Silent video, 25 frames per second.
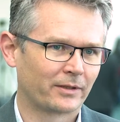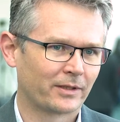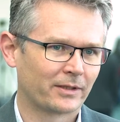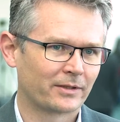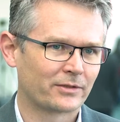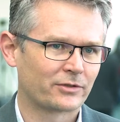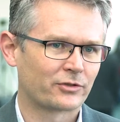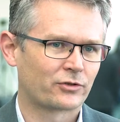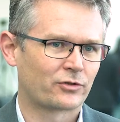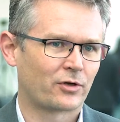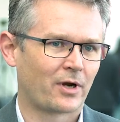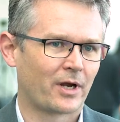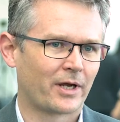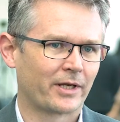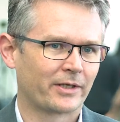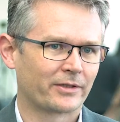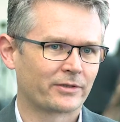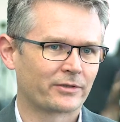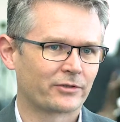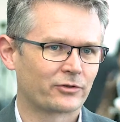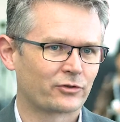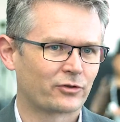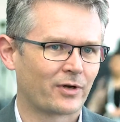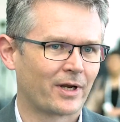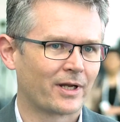is trying
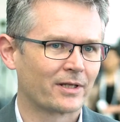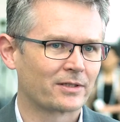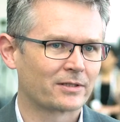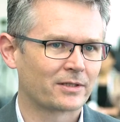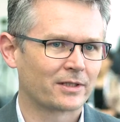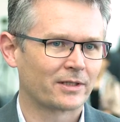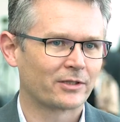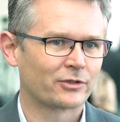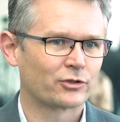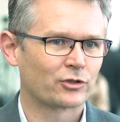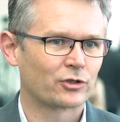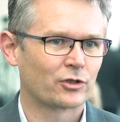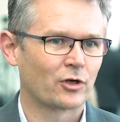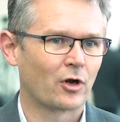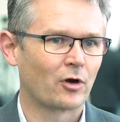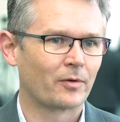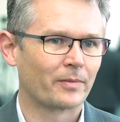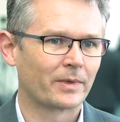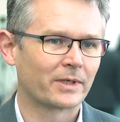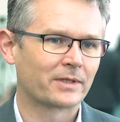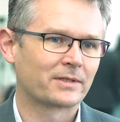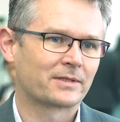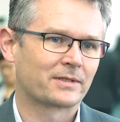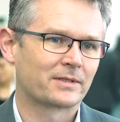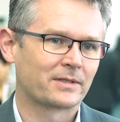to translate
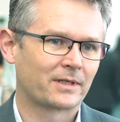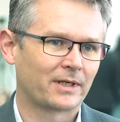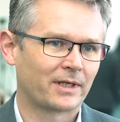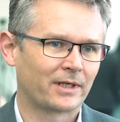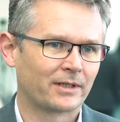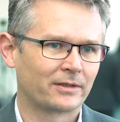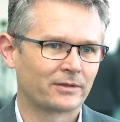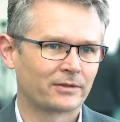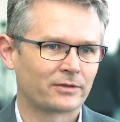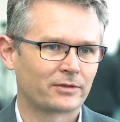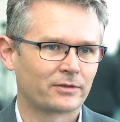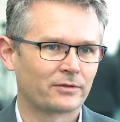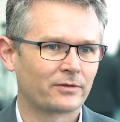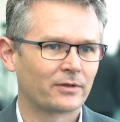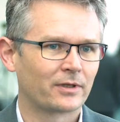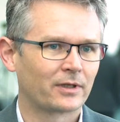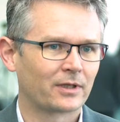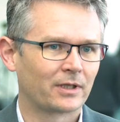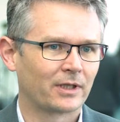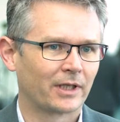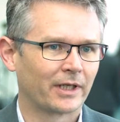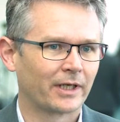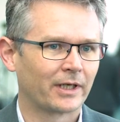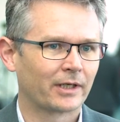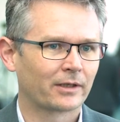genomics into the
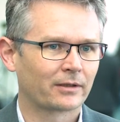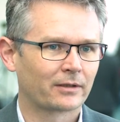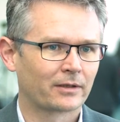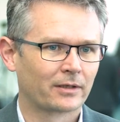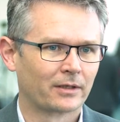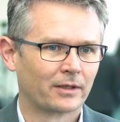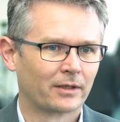clinic